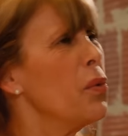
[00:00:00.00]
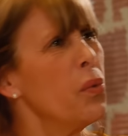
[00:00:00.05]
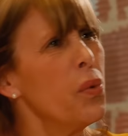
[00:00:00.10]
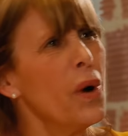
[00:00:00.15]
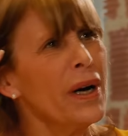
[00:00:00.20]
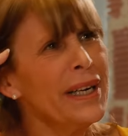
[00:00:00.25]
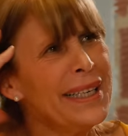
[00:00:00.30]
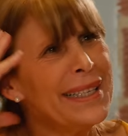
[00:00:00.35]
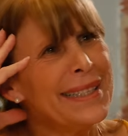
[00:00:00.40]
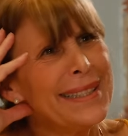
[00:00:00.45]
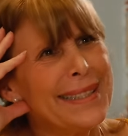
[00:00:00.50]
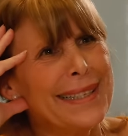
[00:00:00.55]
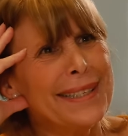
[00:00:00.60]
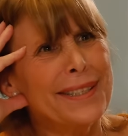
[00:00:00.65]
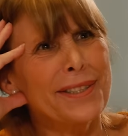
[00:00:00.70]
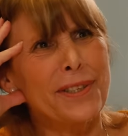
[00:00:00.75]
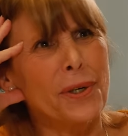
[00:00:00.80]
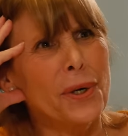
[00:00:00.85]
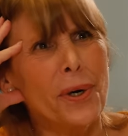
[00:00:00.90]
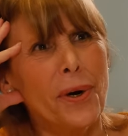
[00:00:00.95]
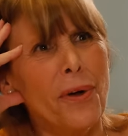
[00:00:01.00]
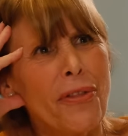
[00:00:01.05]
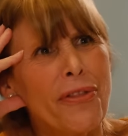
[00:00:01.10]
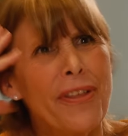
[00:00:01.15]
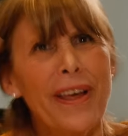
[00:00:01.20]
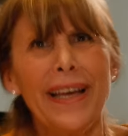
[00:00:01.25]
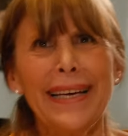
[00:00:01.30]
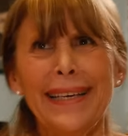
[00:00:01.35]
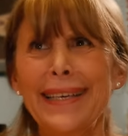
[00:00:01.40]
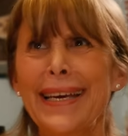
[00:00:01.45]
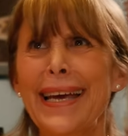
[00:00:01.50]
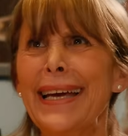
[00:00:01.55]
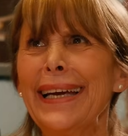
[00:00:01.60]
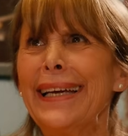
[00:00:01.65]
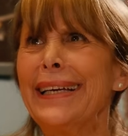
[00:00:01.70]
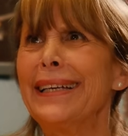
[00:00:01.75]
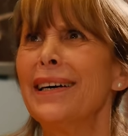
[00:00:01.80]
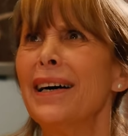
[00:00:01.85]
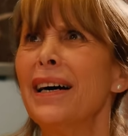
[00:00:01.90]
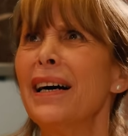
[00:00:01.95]
What is this girl
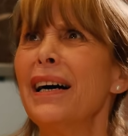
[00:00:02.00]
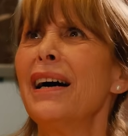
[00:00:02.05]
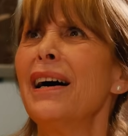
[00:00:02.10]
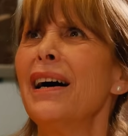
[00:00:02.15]
thinking?